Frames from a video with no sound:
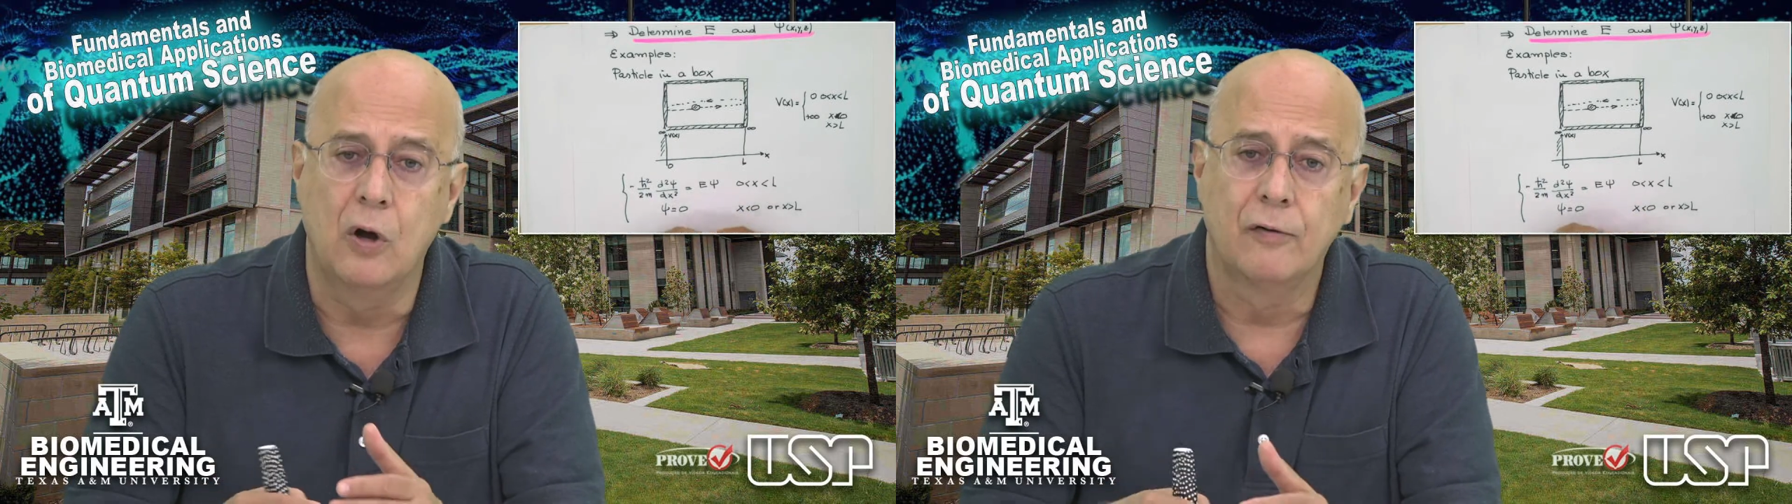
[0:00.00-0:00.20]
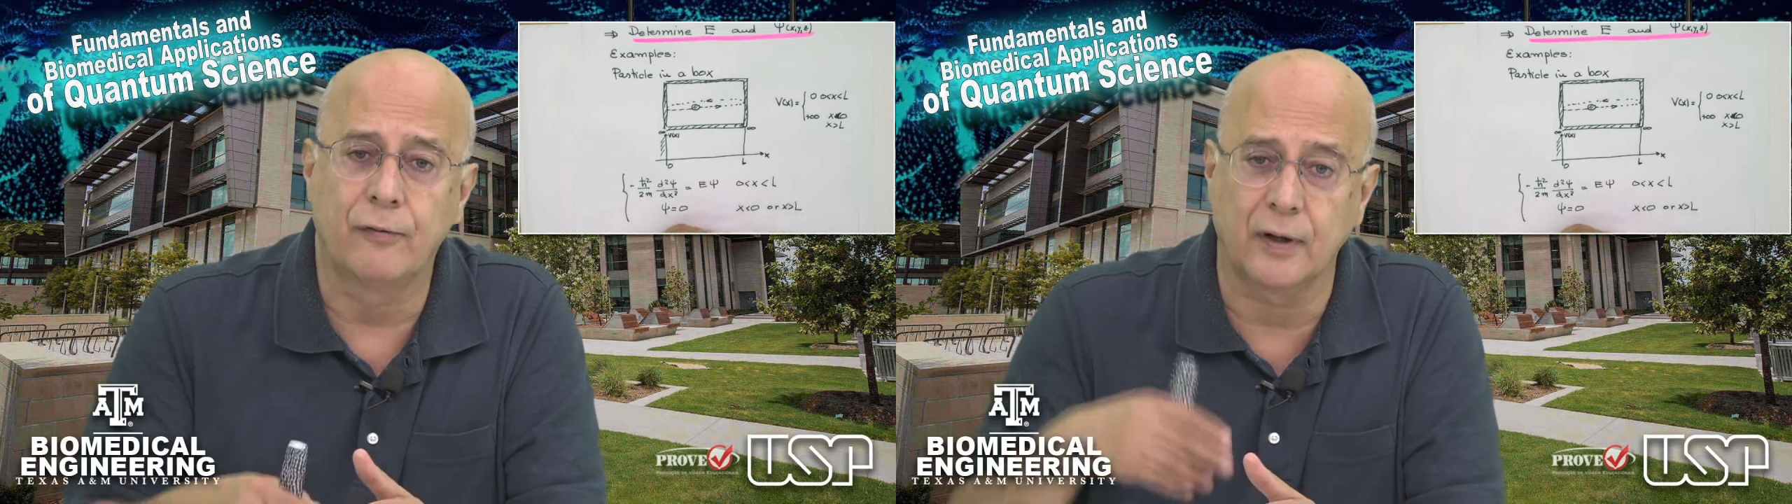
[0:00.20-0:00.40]

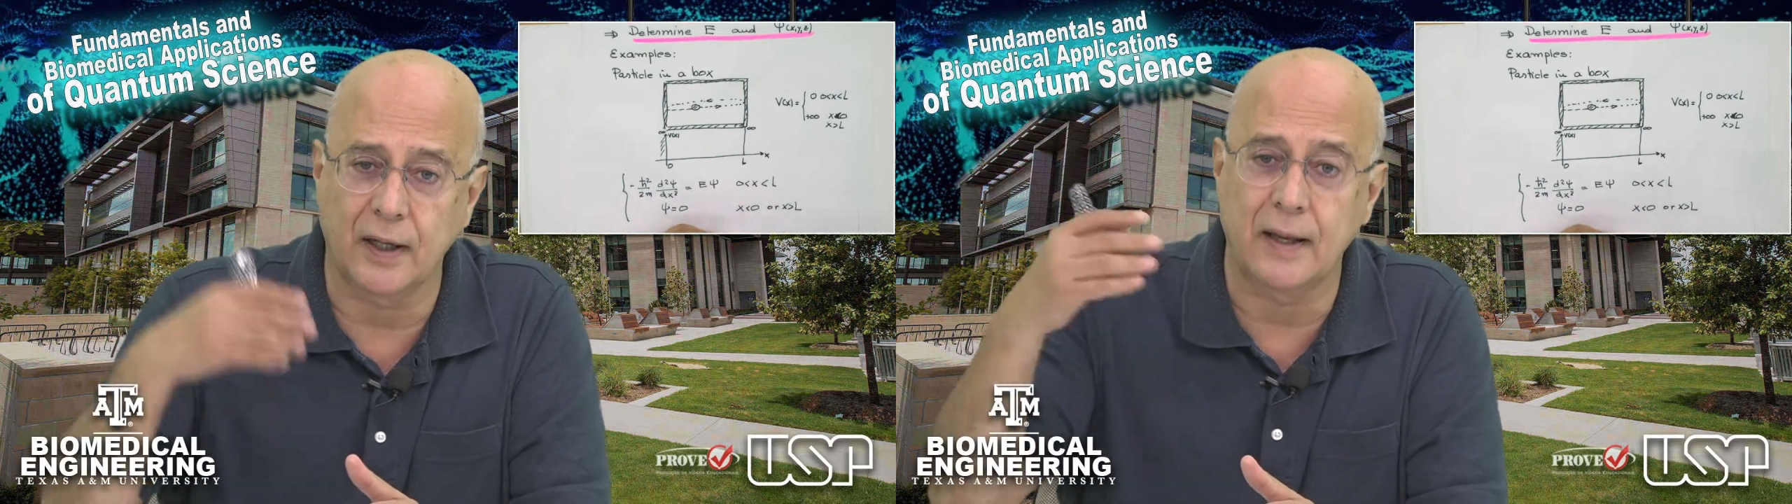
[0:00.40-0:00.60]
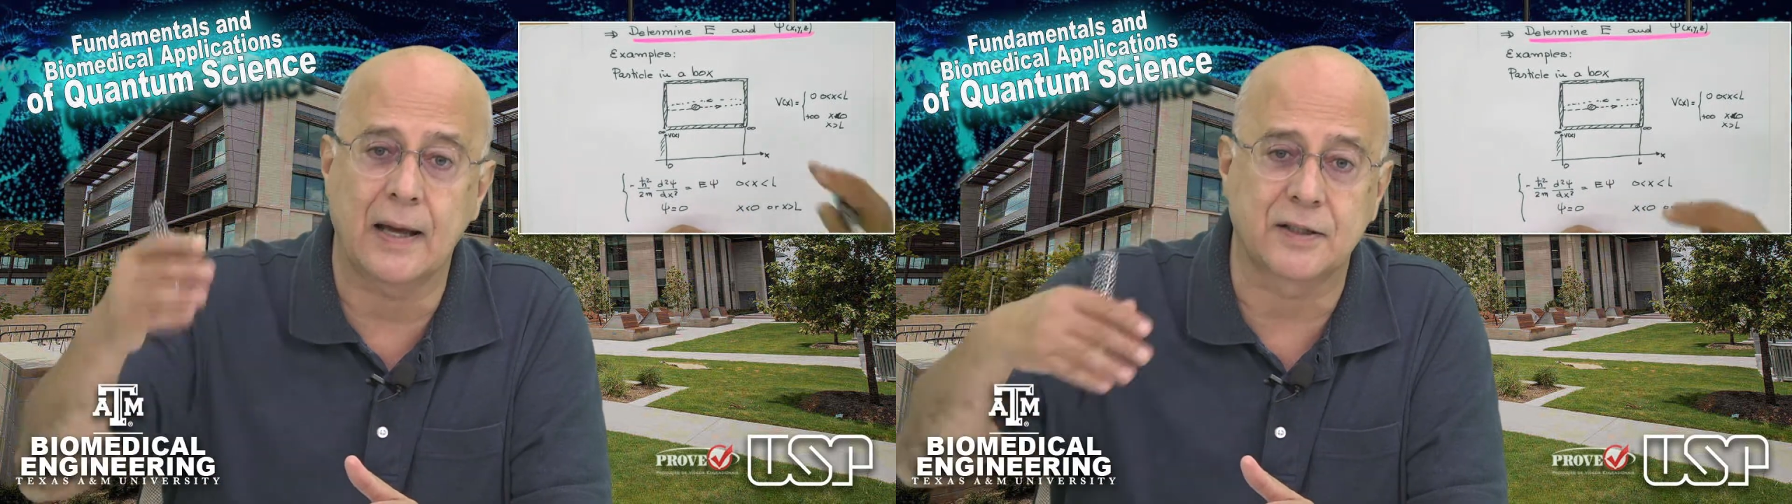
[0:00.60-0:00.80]
for
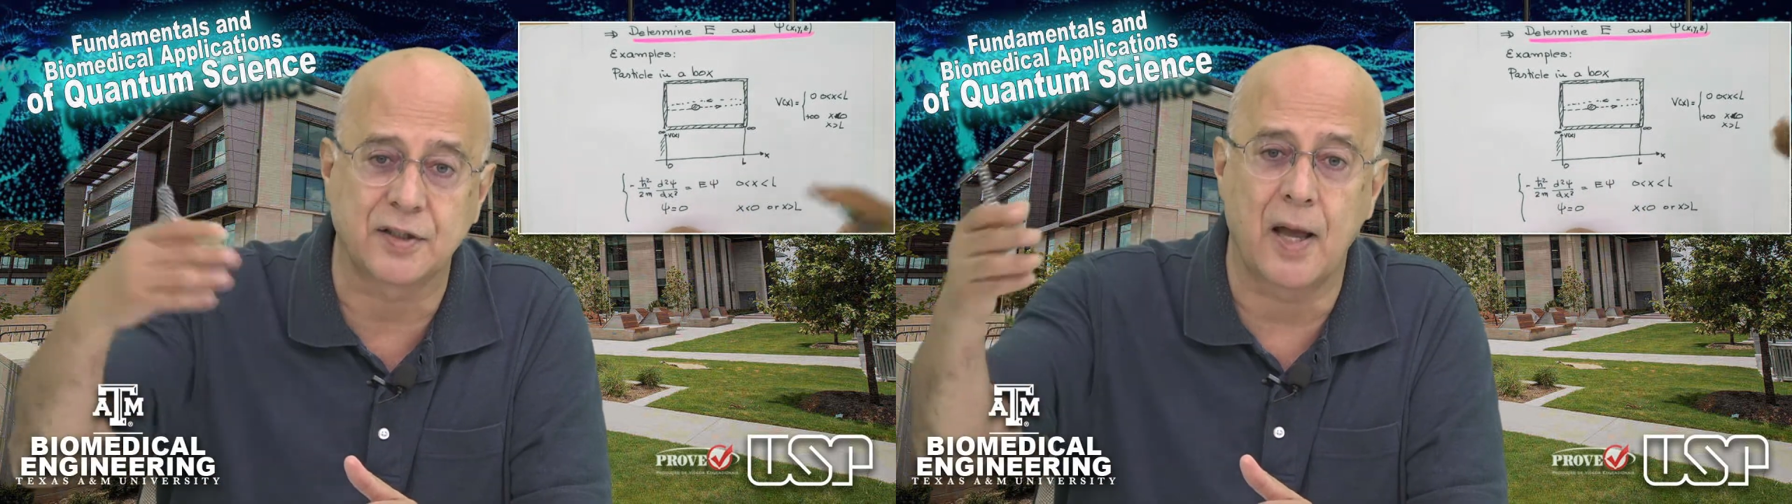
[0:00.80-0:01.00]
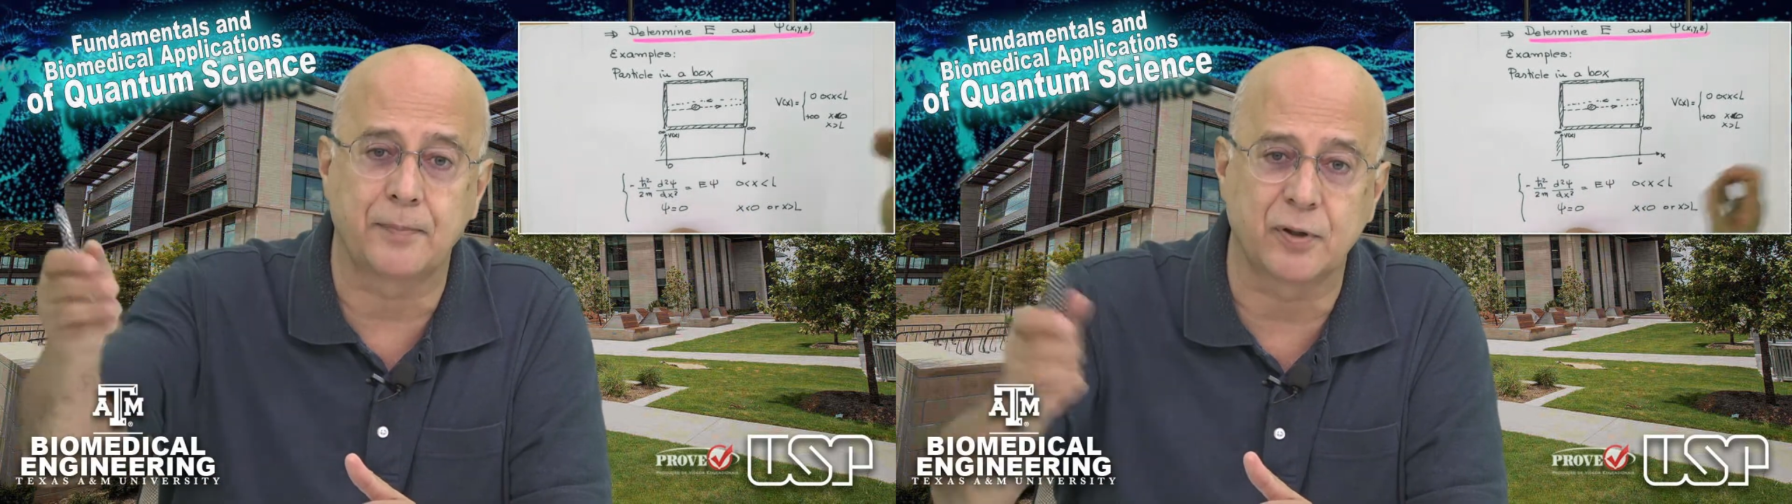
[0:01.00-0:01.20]
the next
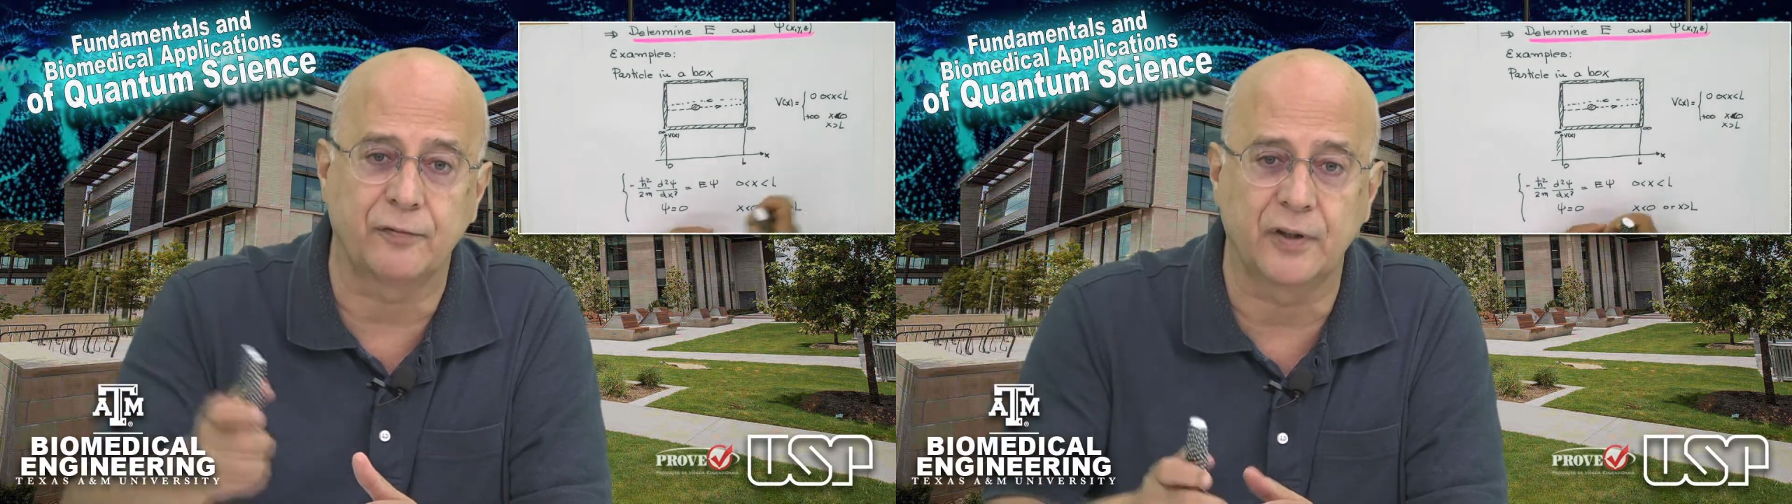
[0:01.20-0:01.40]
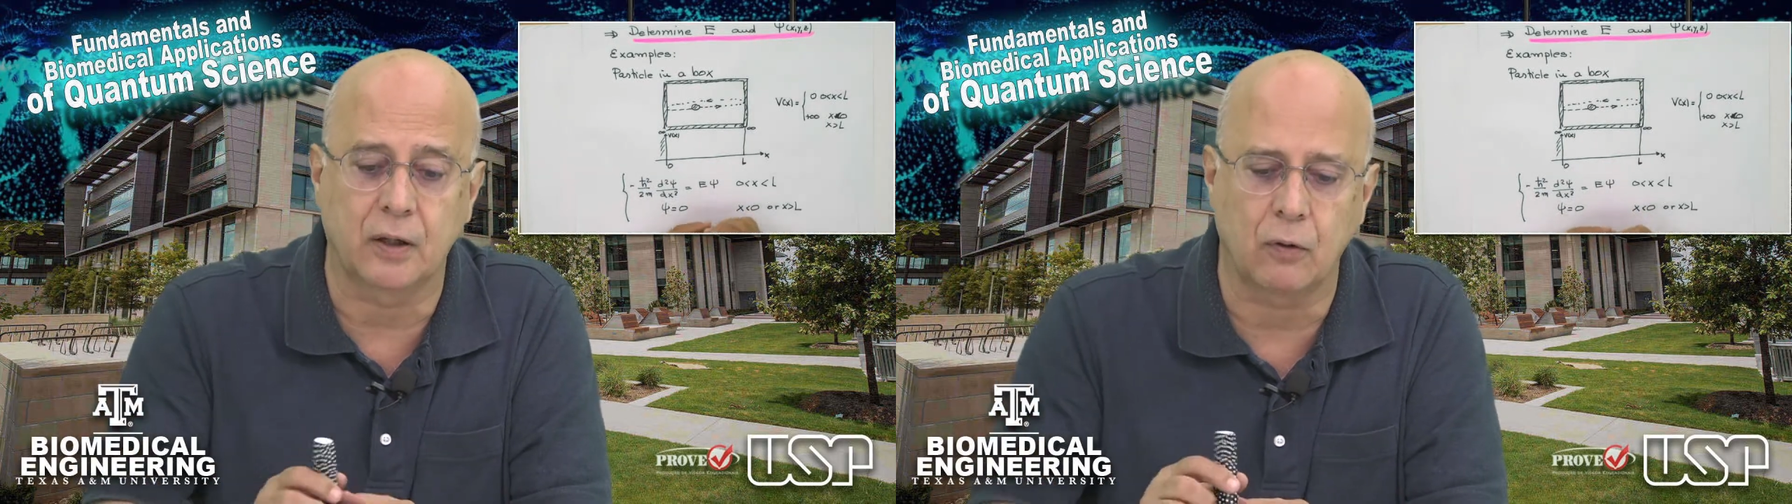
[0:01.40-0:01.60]
steps of the